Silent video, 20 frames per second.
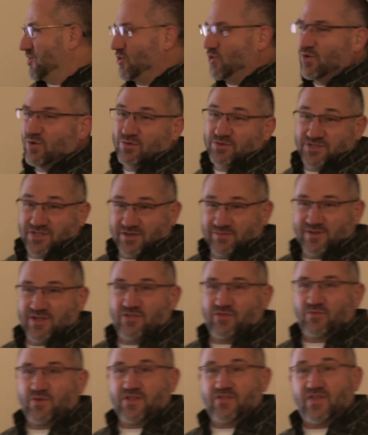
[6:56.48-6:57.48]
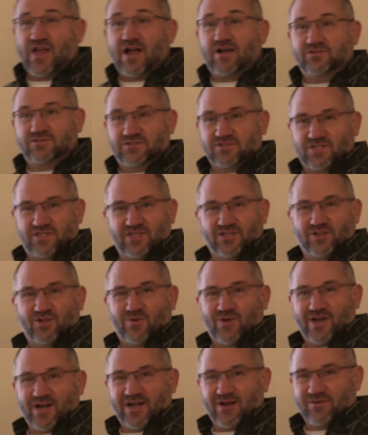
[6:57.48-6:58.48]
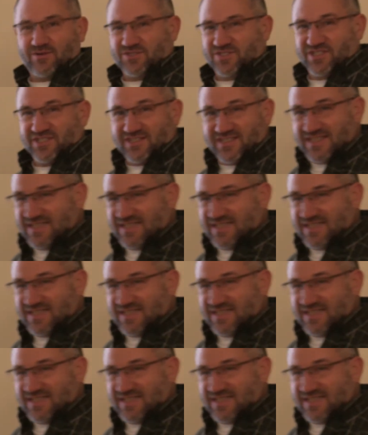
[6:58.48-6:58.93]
knew it was going to be three thousand kilowatt hours at